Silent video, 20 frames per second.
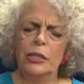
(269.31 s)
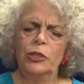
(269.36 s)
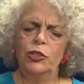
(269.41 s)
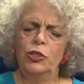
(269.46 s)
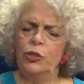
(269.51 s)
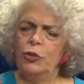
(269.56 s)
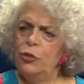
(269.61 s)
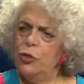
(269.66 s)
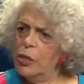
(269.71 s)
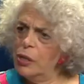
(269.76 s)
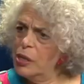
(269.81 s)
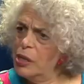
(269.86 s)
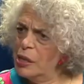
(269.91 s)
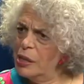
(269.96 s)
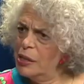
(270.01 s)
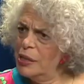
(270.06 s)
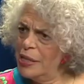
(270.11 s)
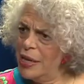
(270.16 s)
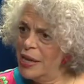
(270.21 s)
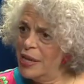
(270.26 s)
junior
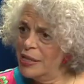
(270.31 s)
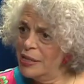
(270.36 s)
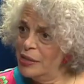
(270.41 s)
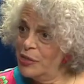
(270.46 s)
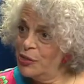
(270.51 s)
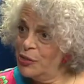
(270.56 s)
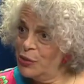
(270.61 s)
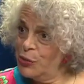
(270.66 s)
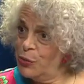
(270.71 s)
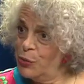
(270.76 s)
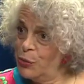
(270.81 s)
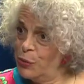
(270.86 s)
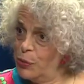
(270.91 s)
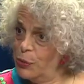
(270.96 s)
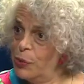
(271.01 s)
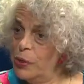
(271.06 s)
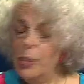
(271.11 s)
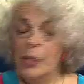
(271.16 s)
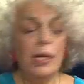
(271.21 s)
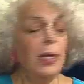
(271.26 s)
high and high
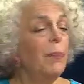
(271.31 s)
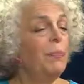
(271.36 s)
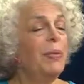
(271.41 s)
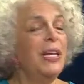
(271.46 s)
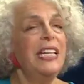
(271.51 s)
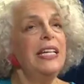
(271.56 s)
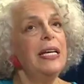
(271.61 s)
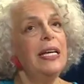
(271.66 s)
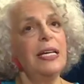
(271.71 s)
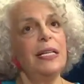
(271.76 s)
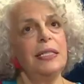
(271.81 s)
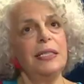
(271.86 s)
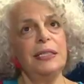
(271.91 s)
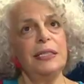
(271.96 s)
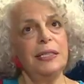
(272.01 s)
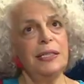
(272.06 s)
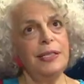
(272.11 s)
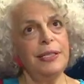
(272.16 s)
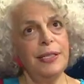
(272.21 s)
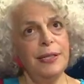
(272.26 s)
school,
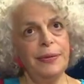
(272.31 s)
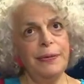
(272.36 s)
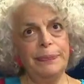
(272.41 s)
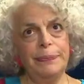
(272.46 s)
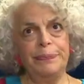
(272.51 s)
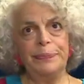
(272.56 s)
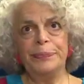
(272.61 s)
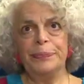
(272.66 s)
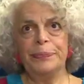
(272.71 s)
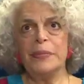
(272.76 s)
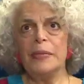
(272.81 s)
because um,